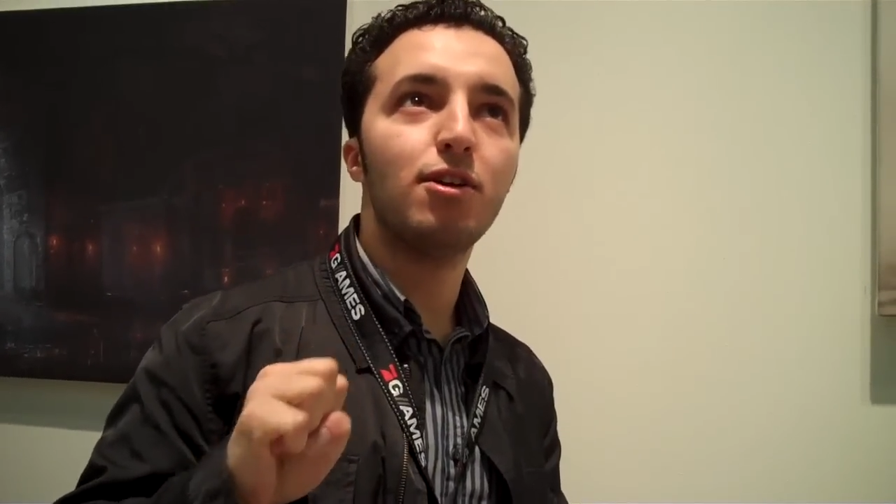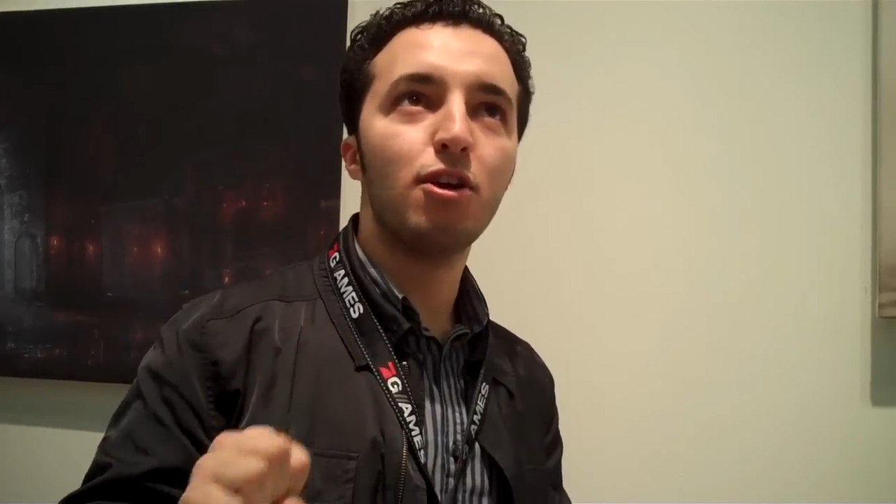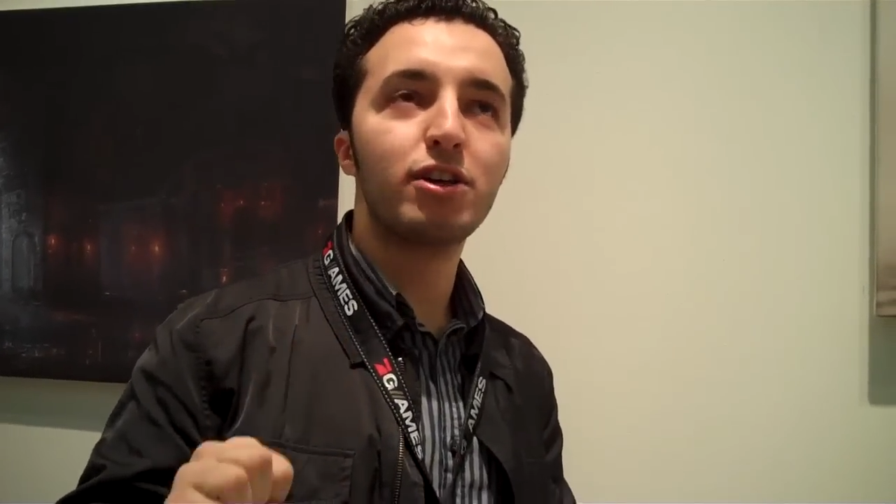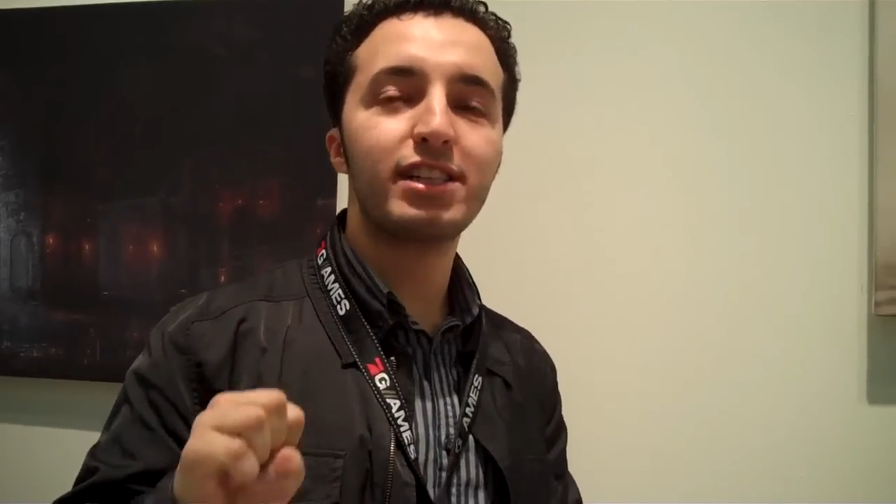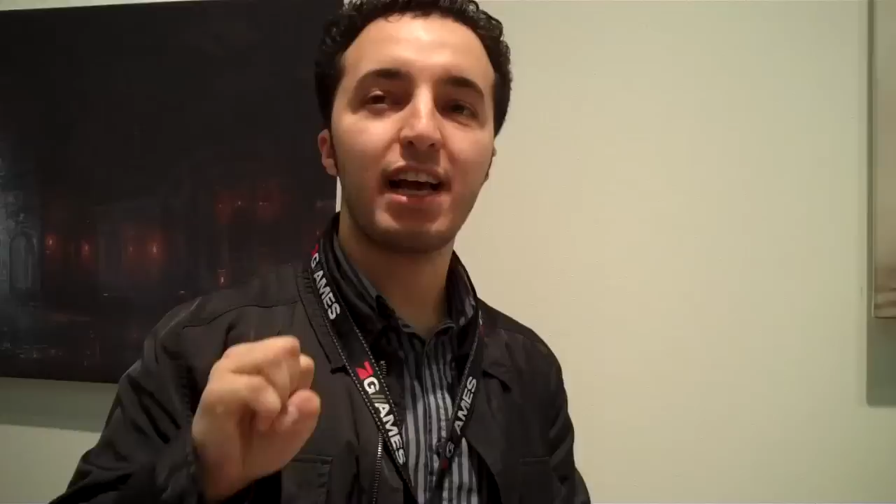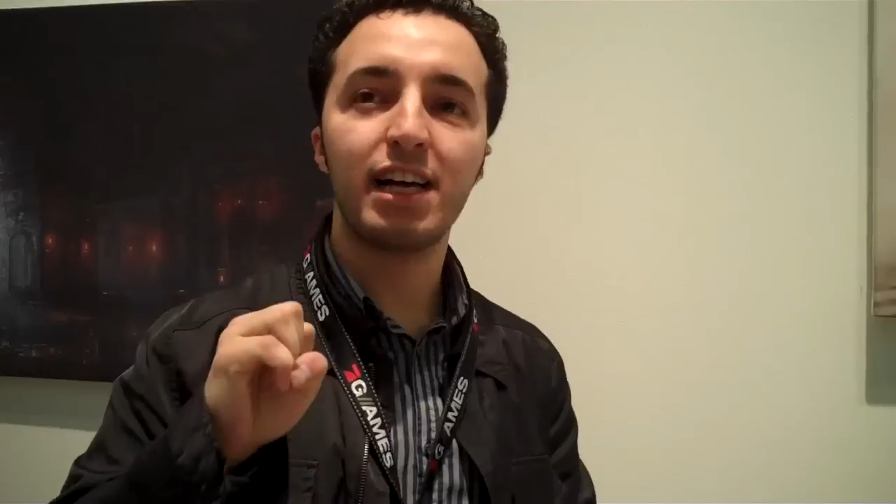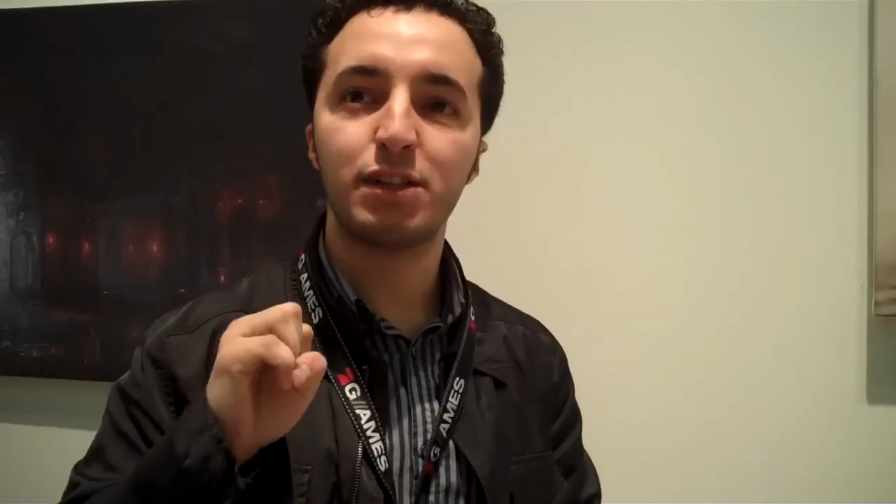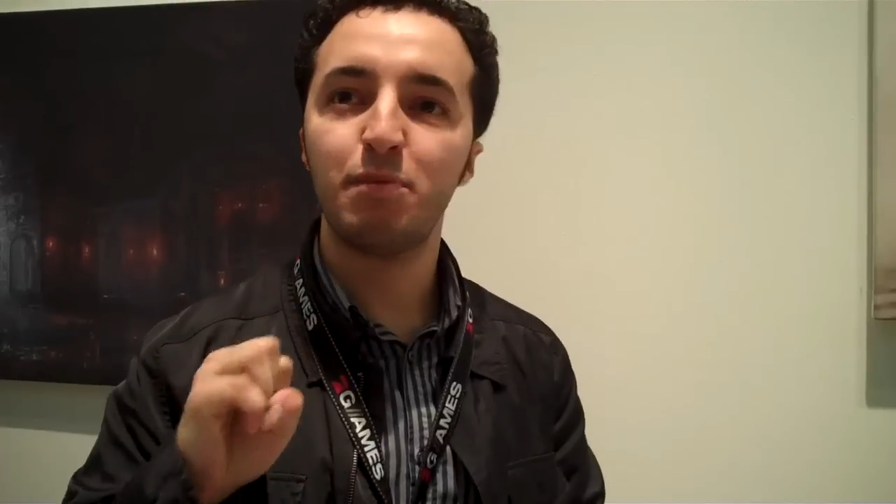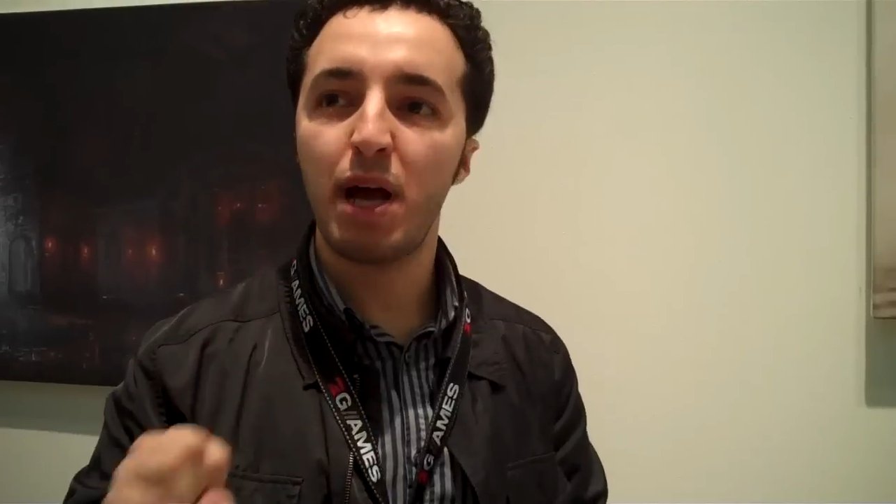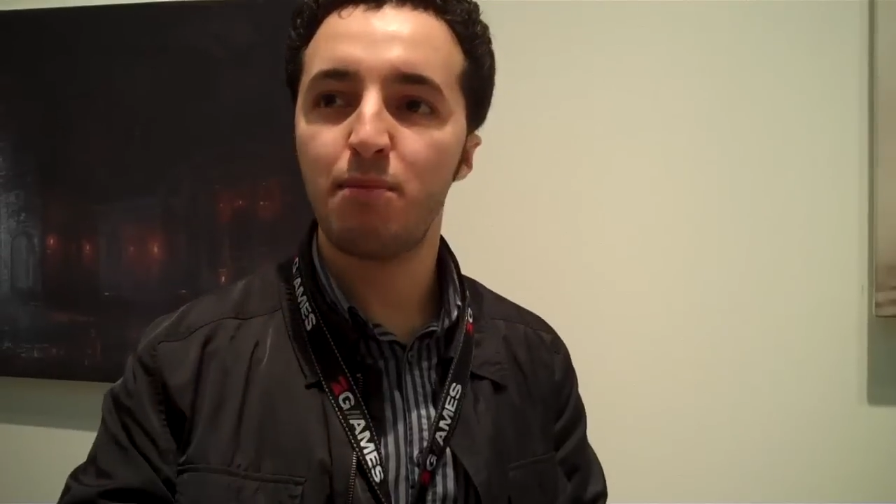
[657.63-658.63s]
looks
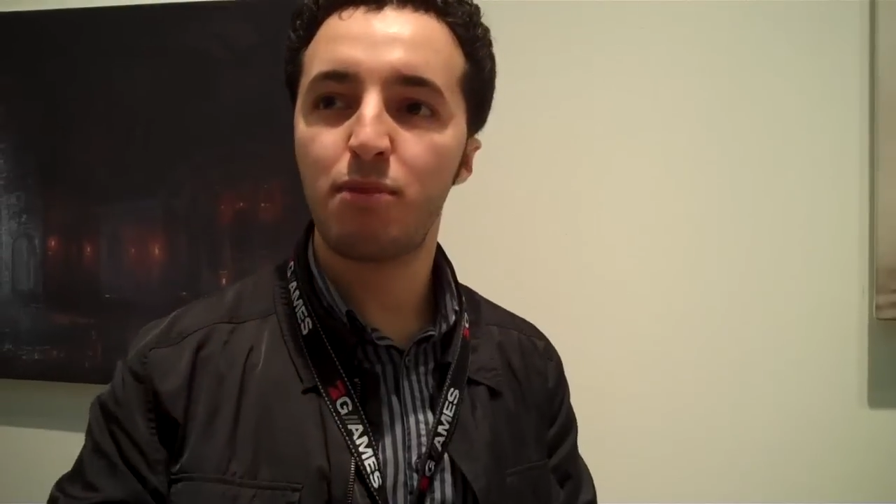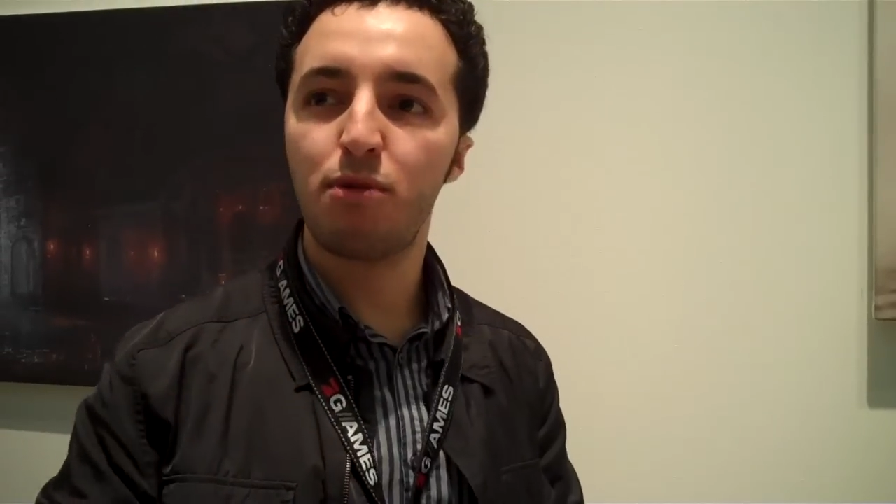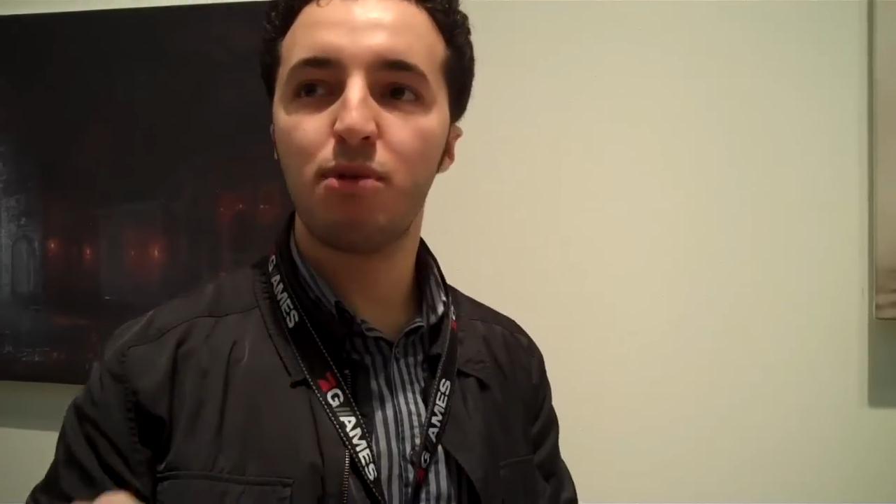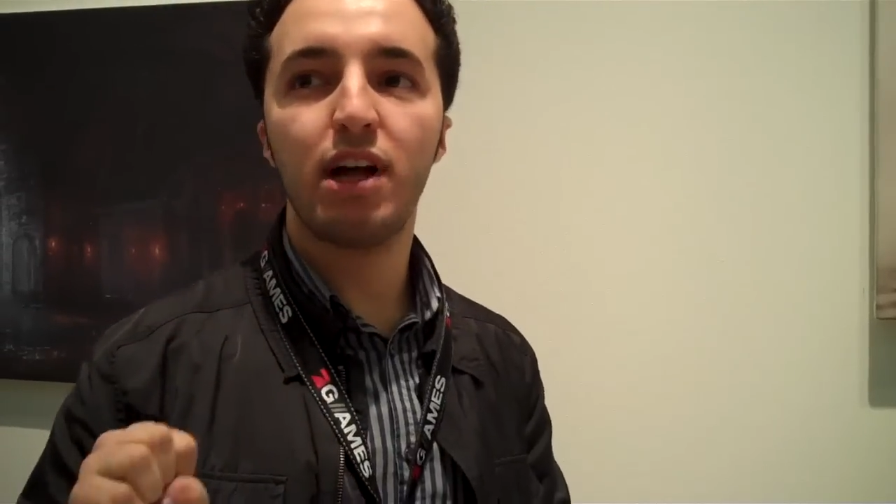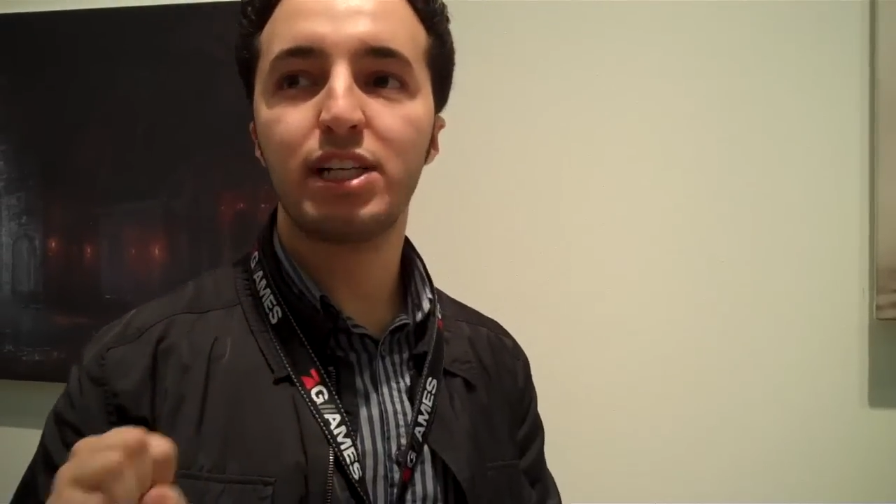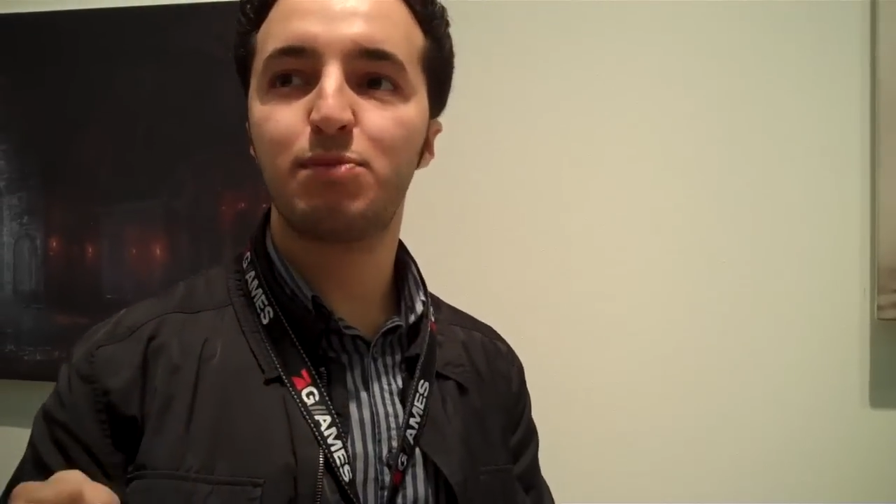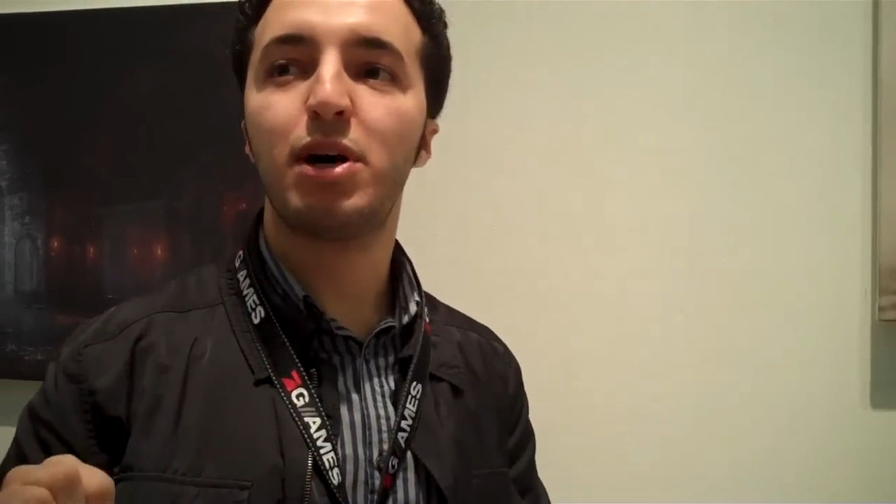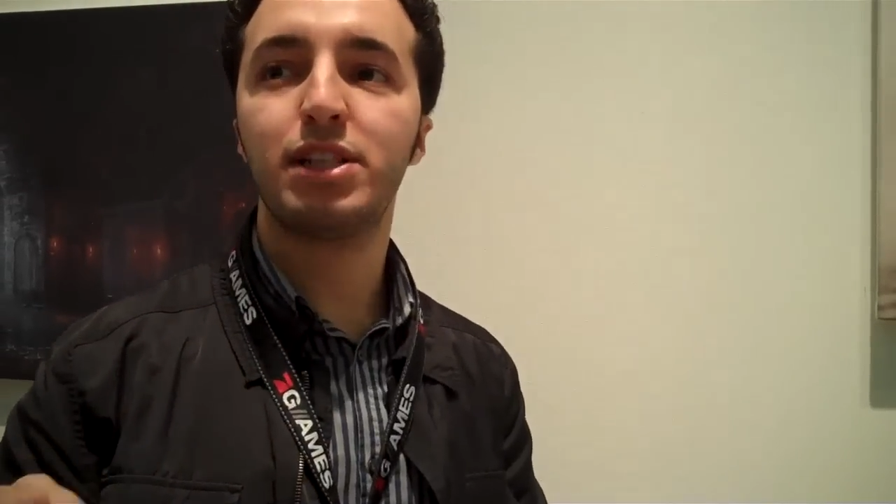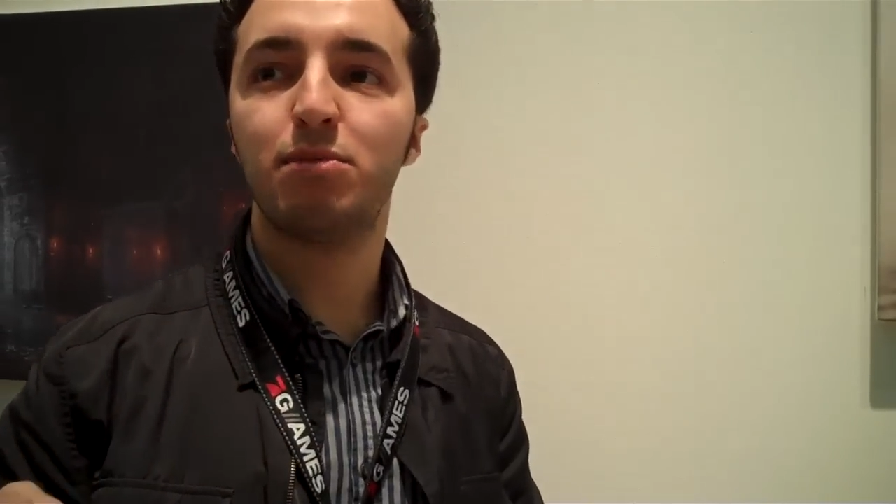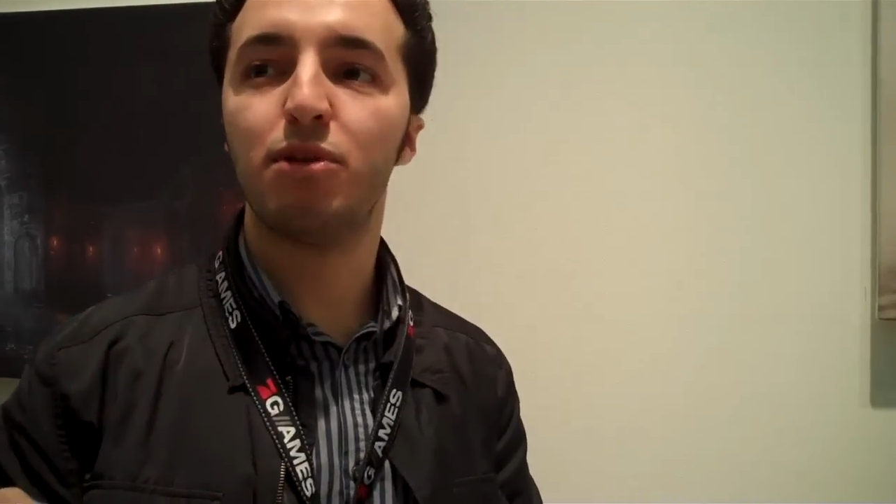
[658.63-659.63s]
as memorable as
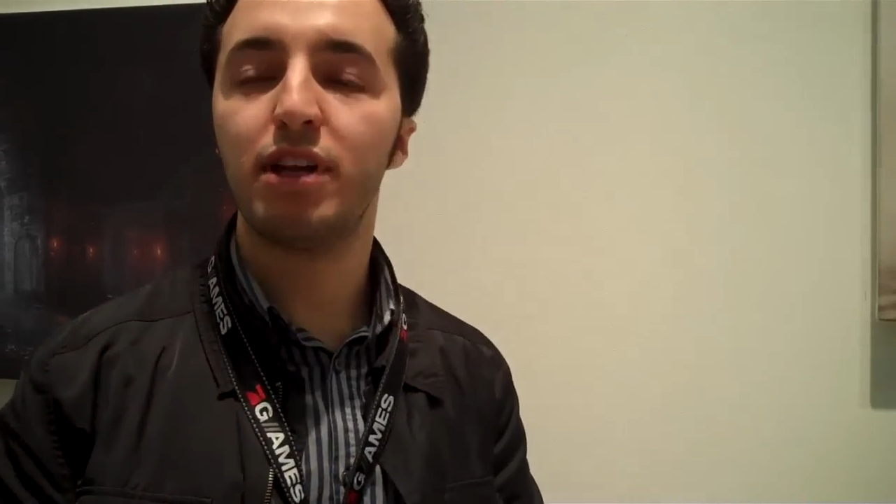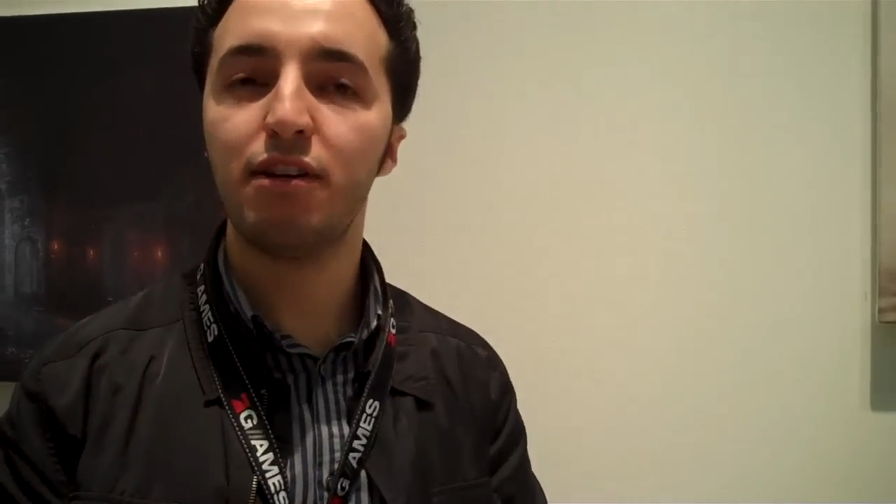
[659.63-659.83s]
possible,